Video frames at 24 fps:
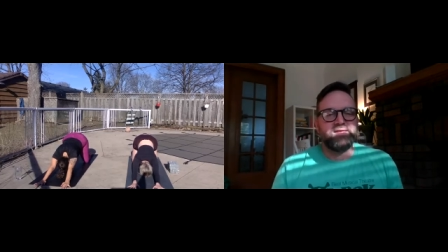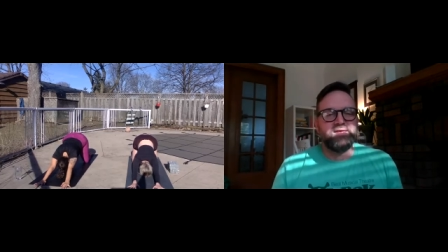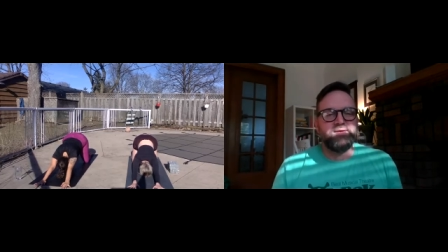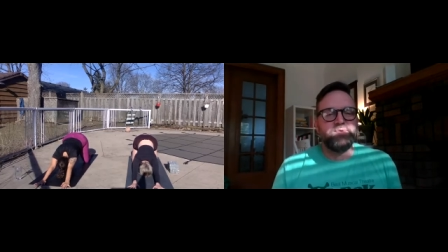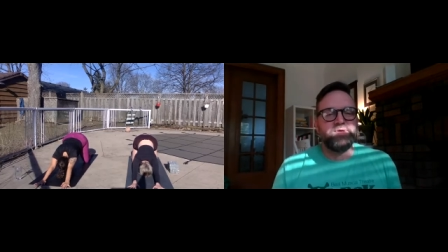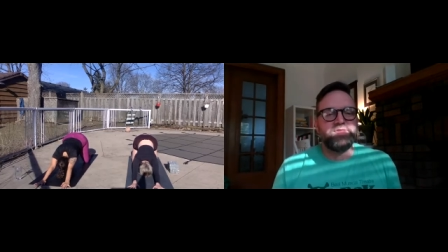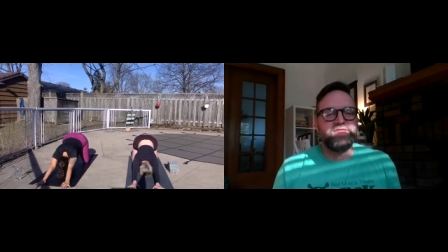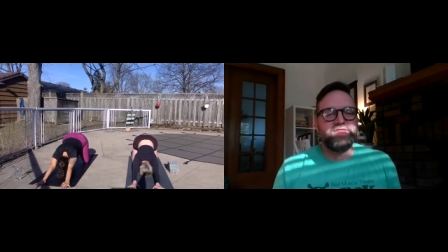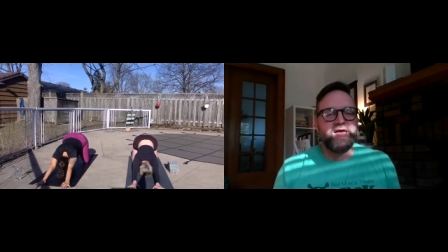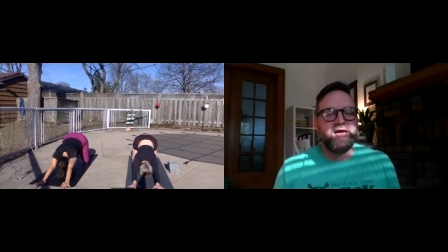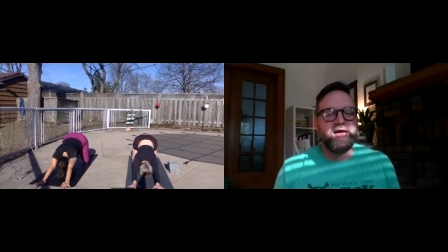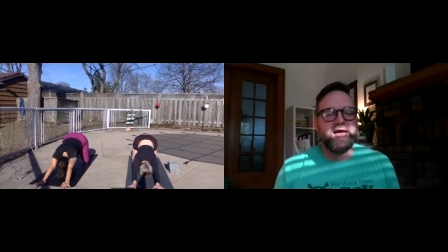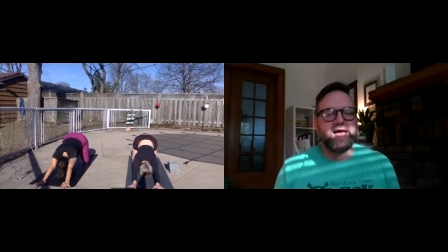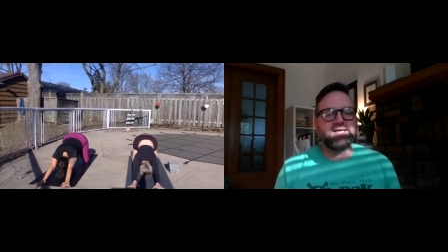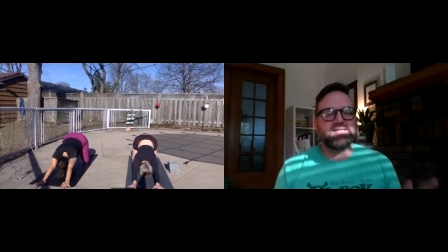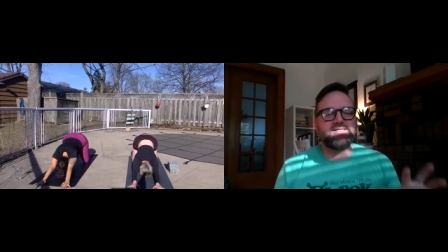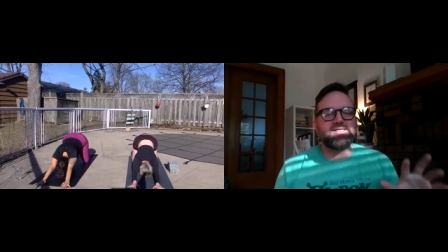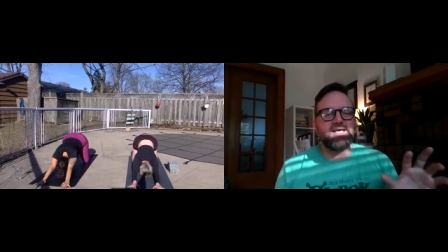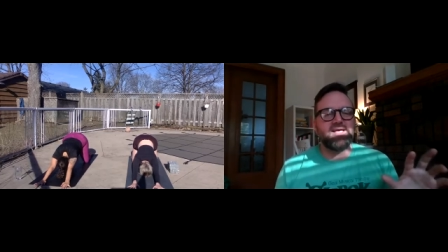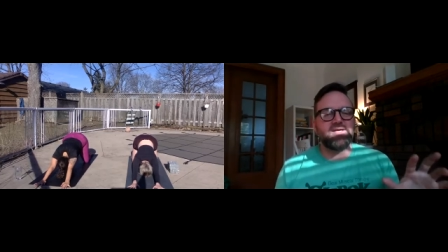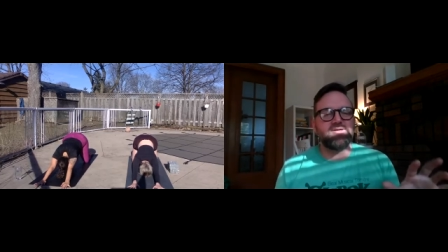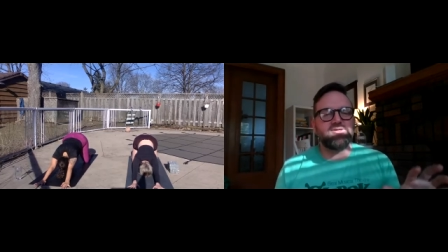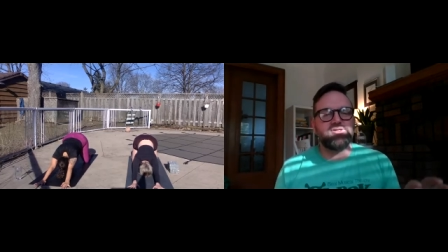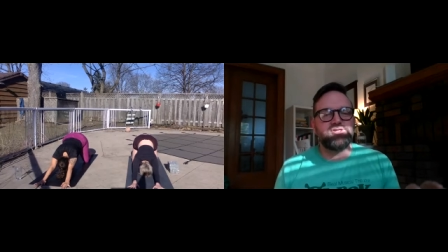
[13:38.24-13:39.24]
And with the
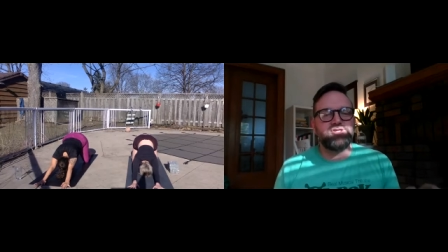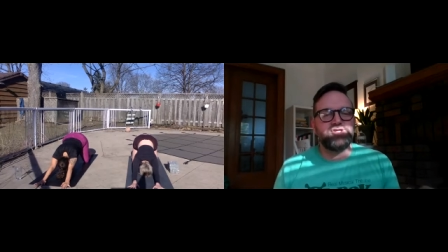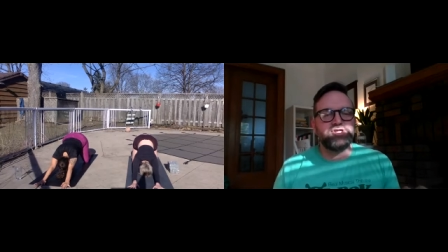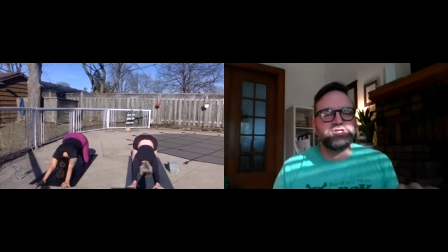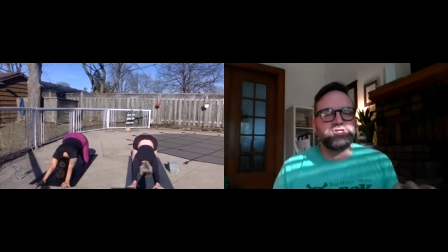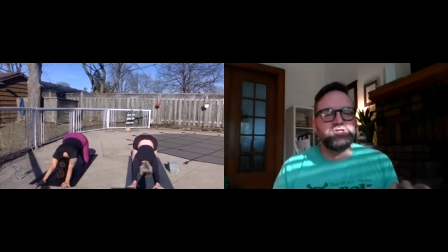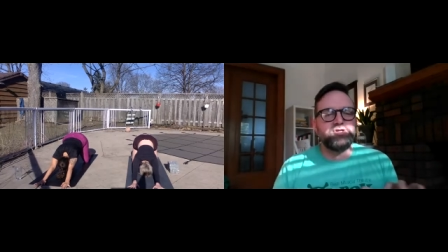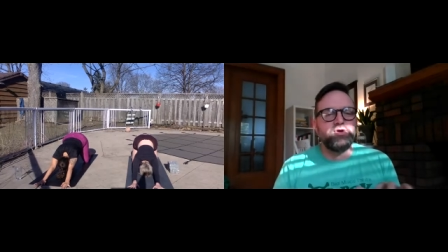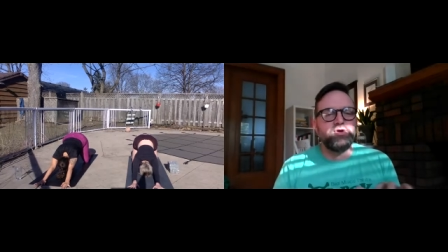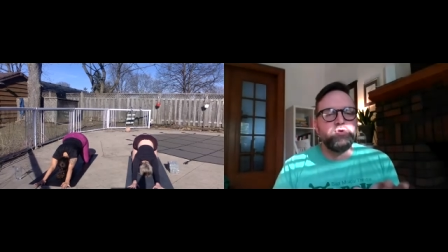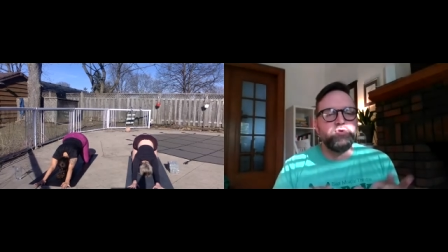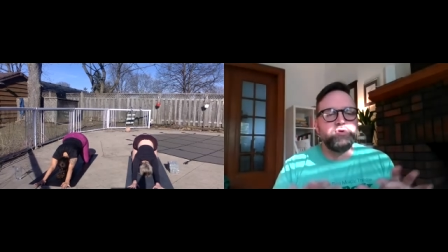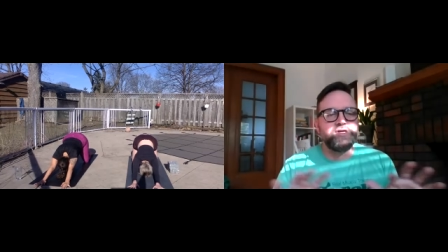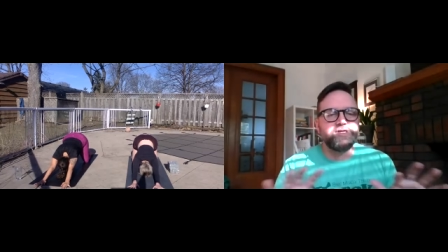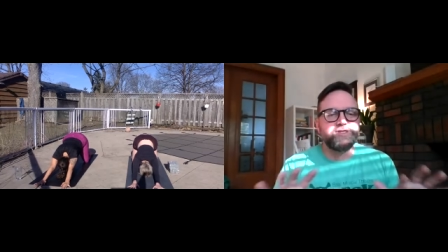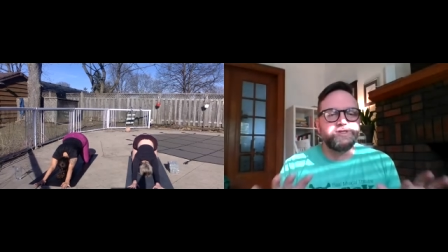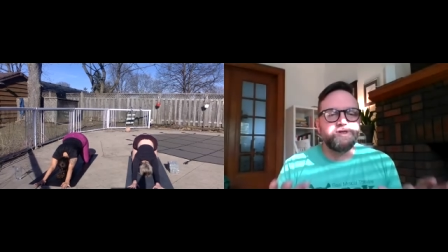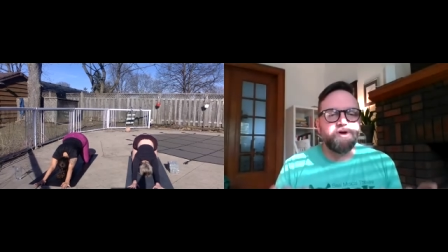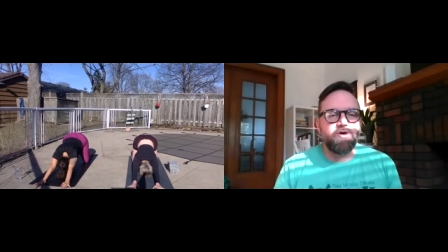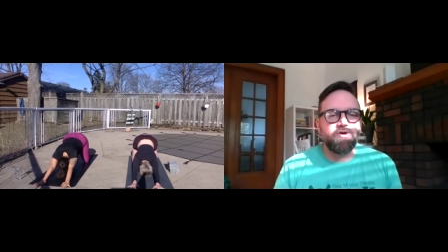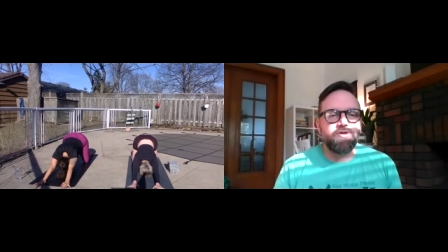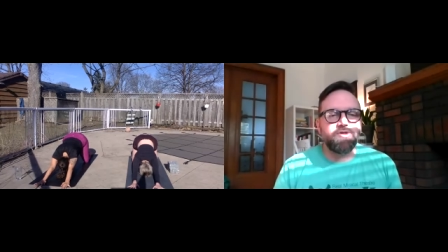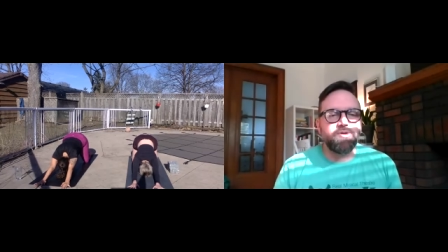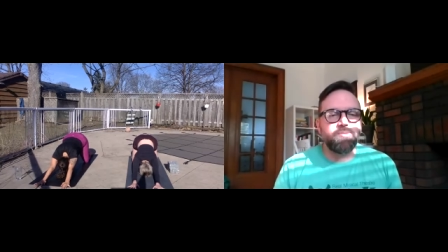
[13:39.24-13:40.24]
exhales, just notice
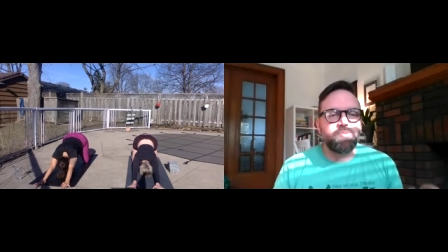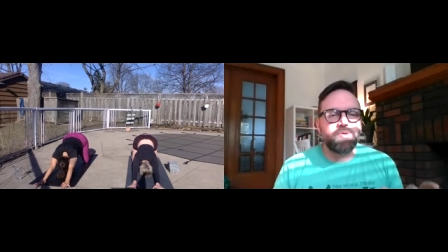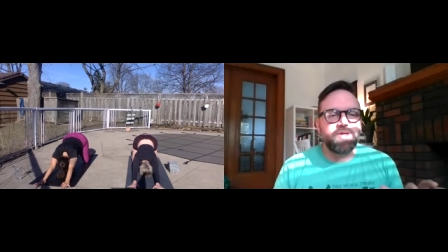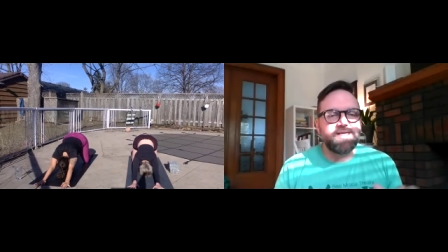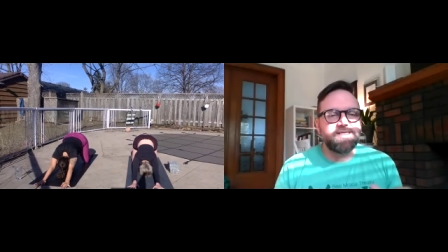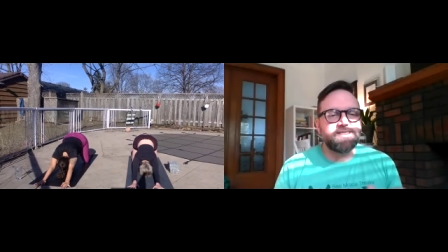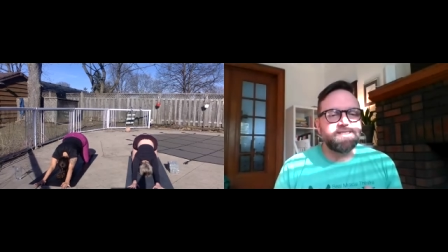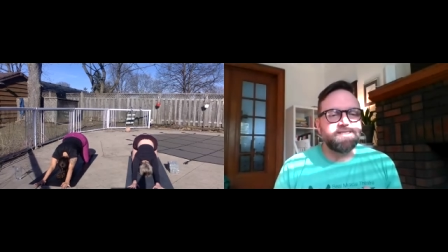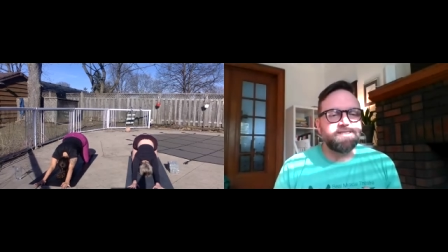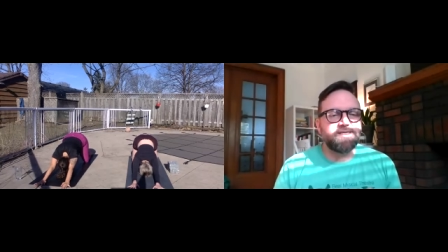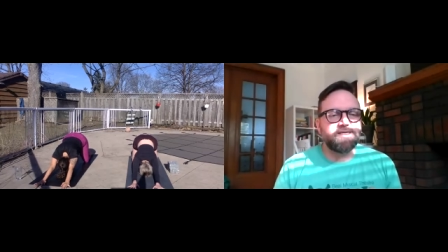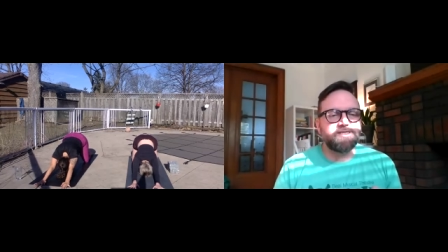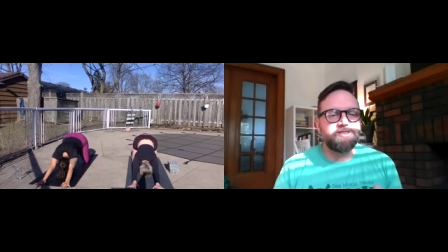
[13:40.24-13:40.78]
all the places